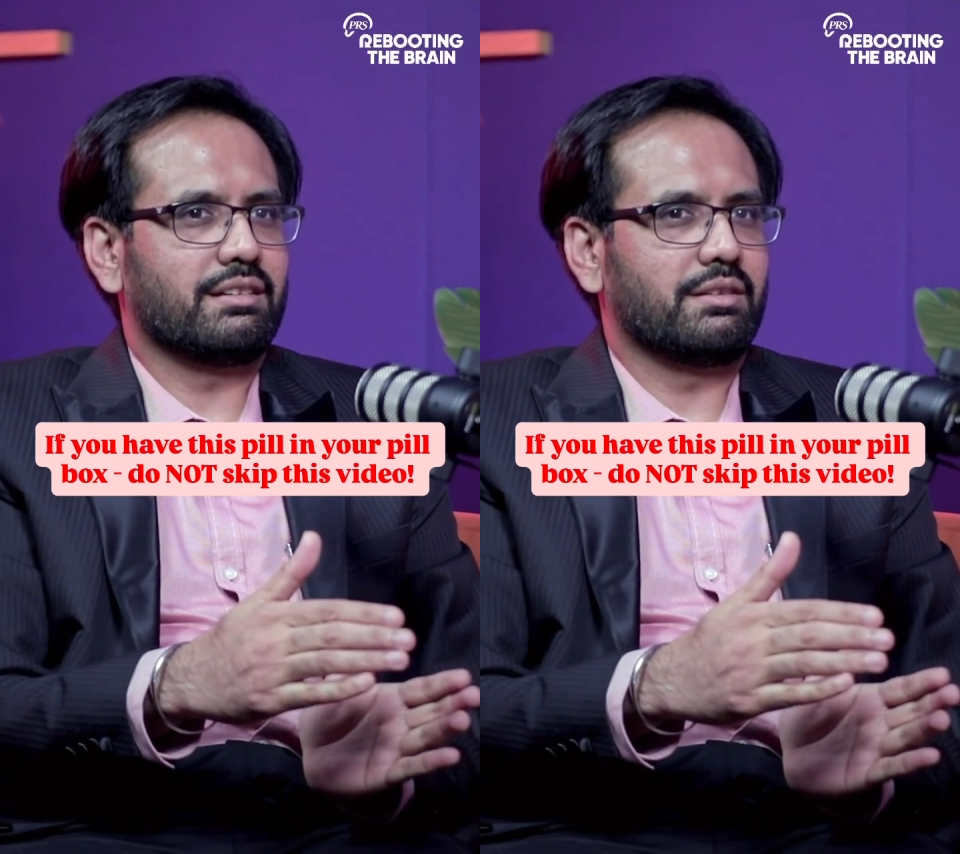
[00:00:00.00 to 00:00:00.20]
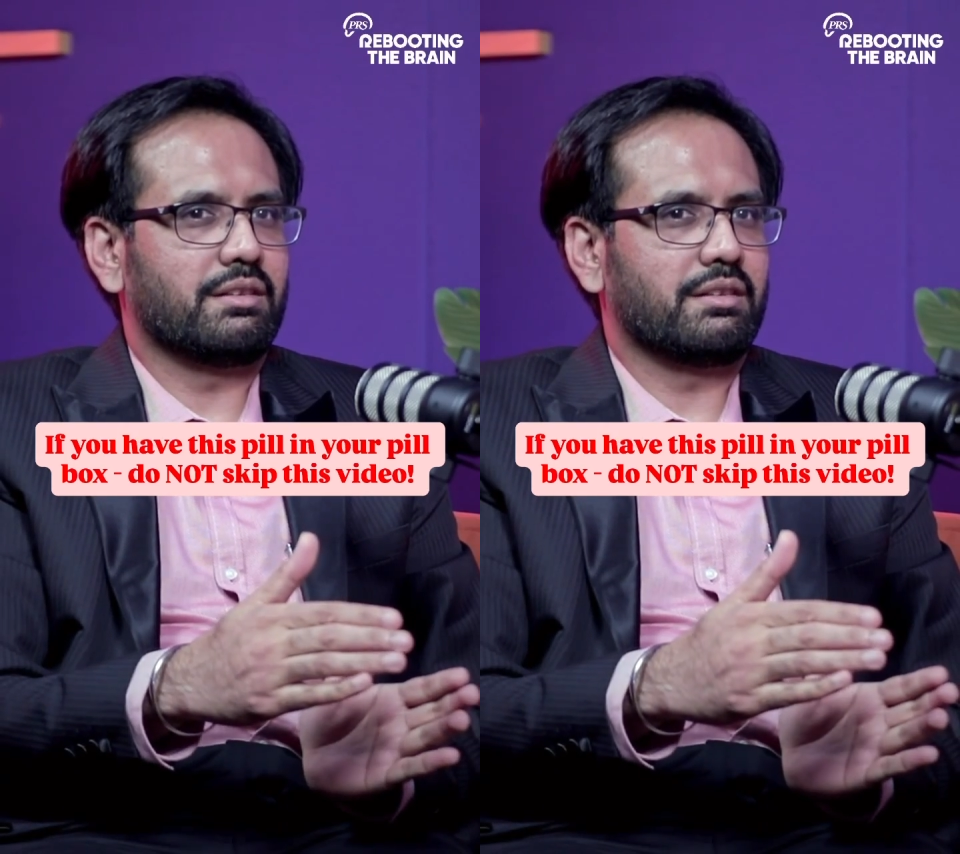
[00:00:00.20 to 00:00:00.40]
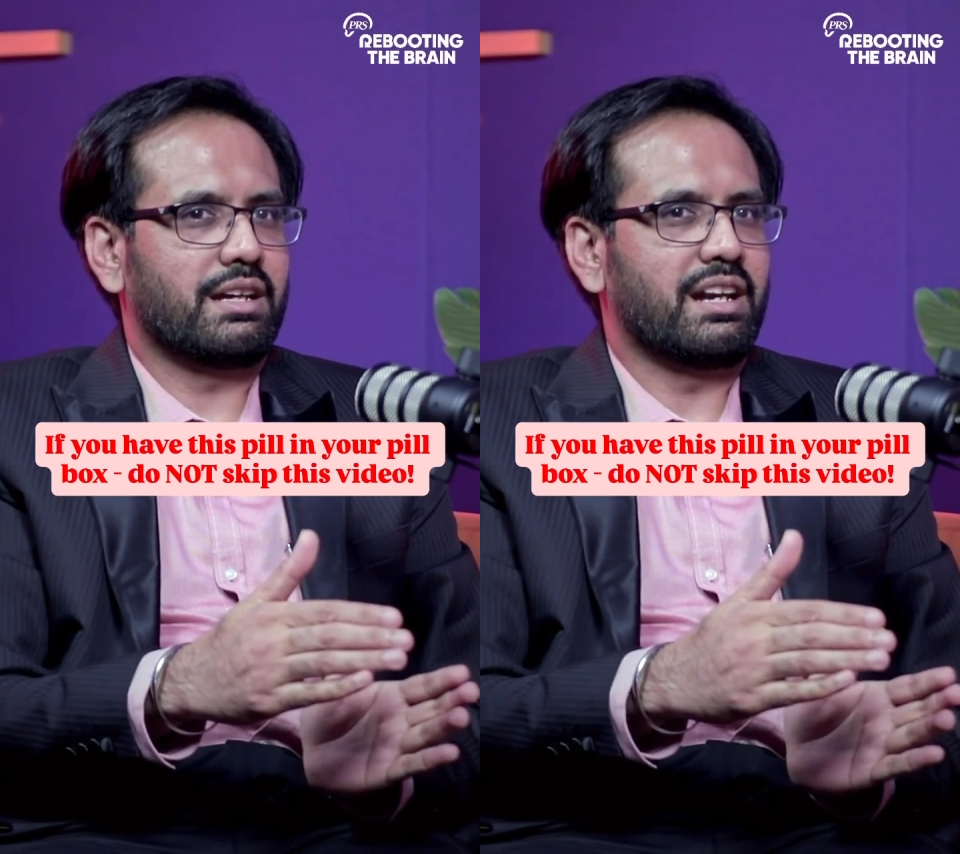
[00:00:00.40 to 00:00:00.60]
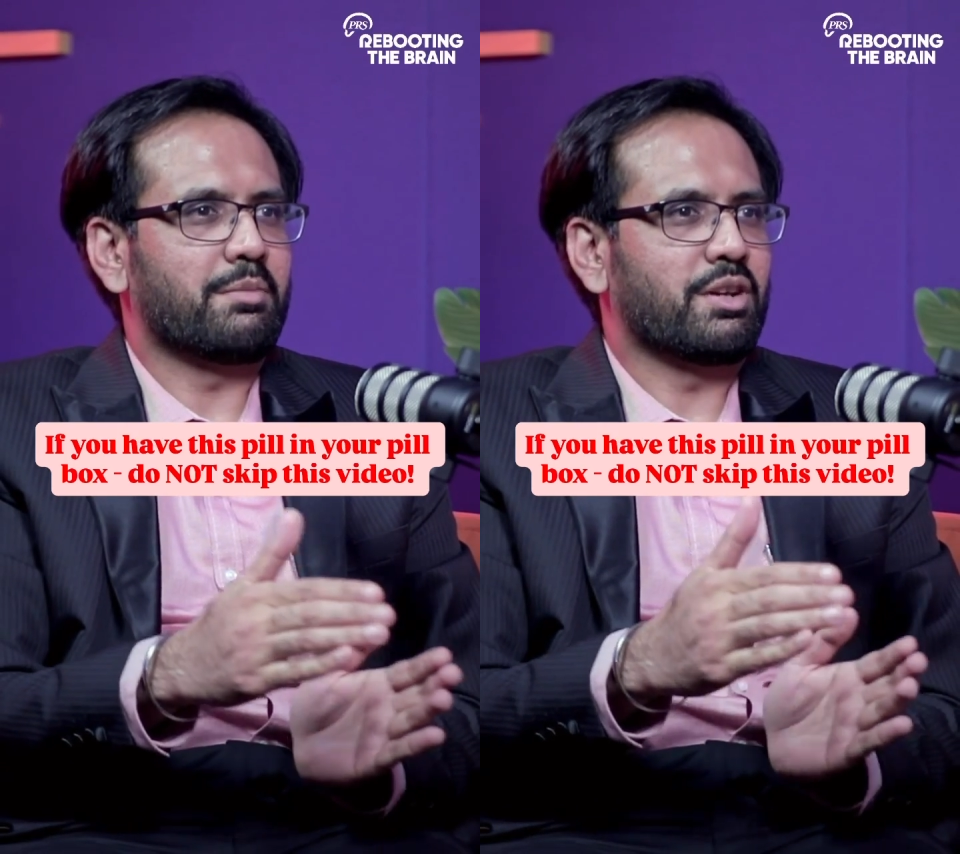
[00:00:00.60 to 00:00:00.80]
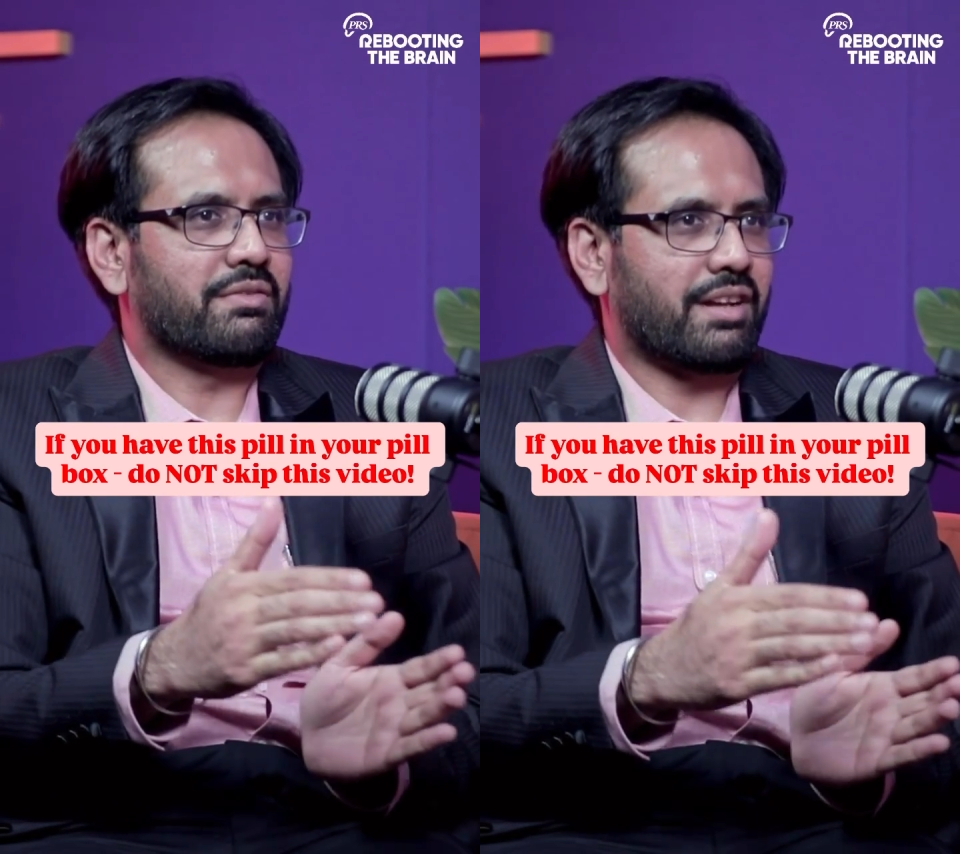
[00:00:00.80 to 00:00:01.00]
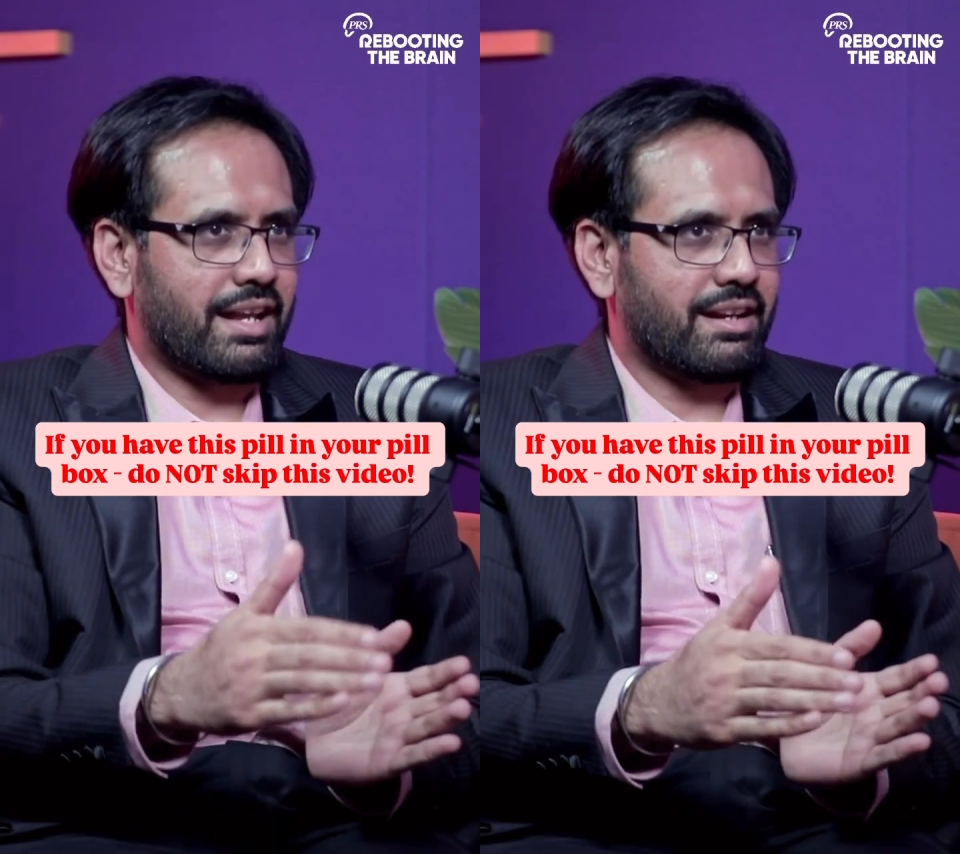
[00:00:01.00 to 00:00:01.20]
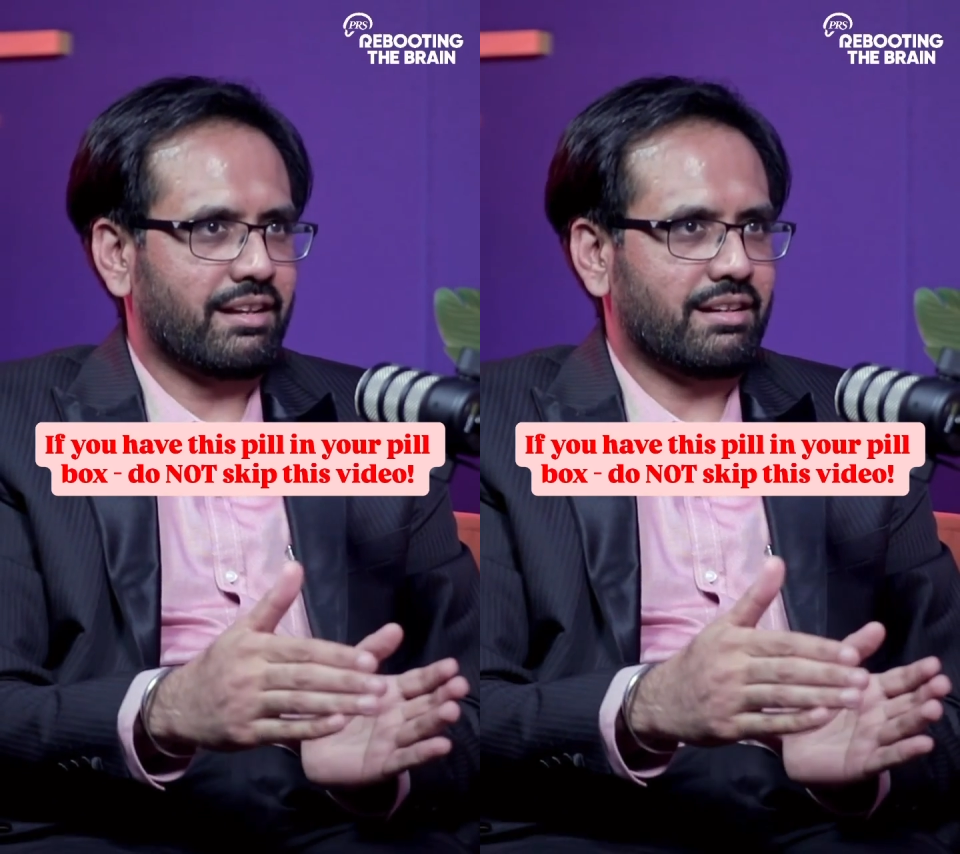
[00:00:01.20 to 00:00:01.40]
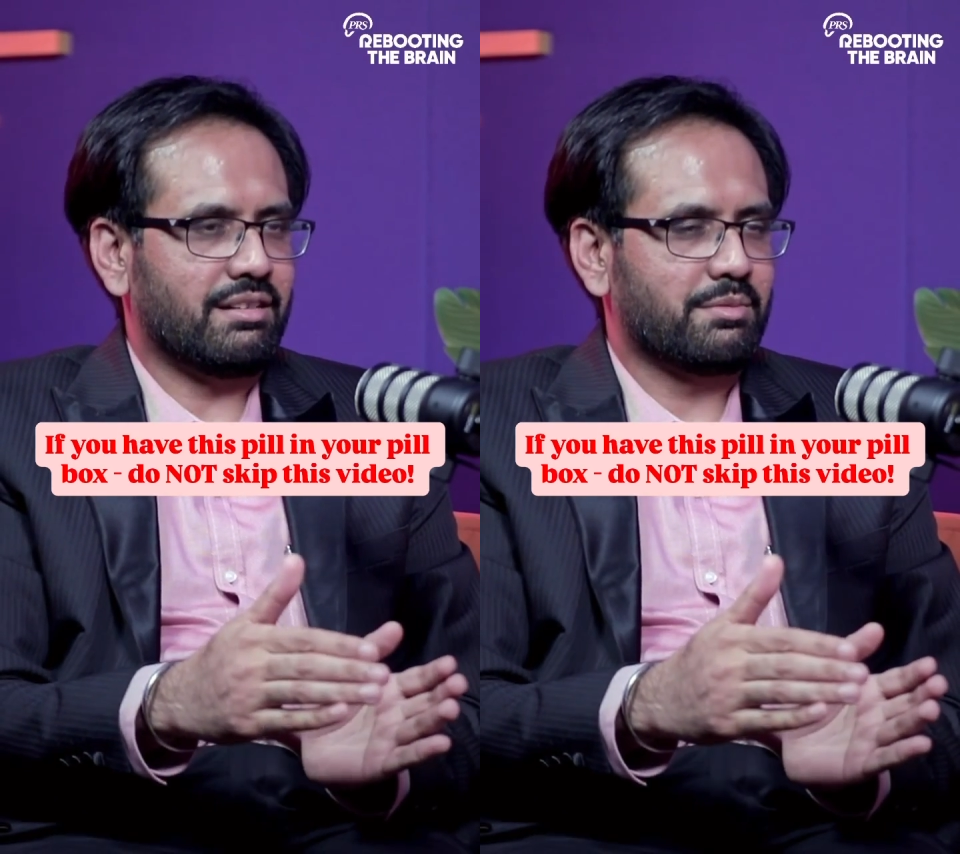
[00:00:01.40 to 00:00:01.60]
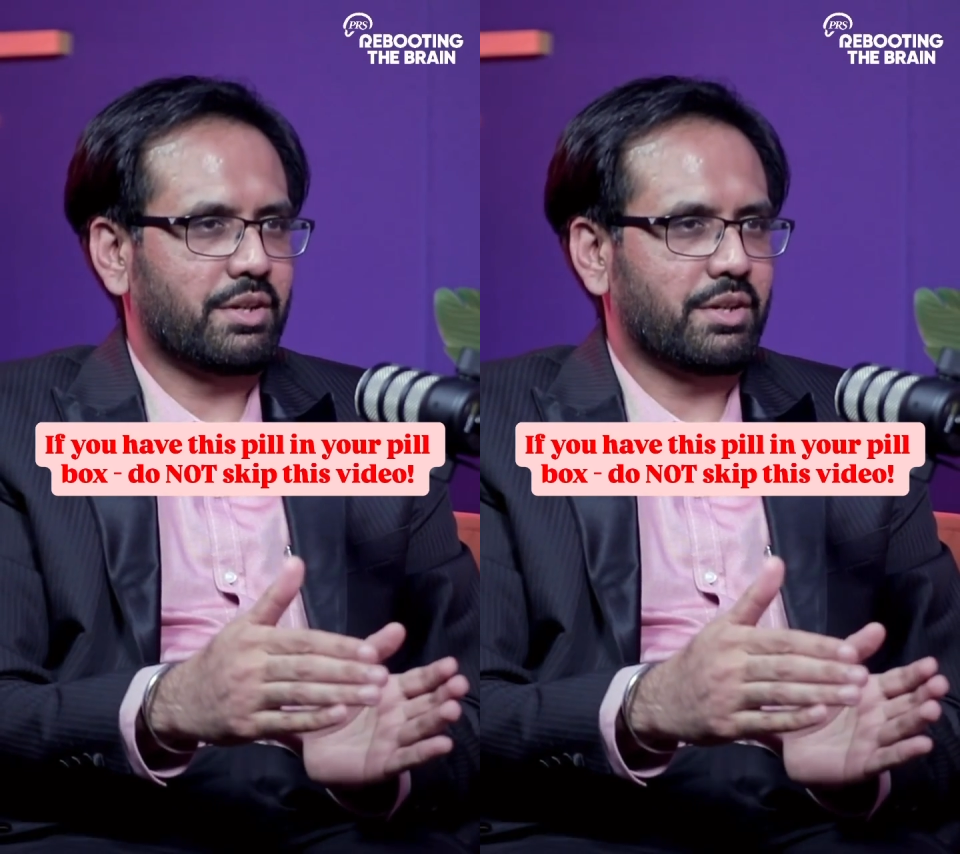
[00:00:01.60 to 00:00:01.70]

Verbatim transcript: uh, a little bit of trial error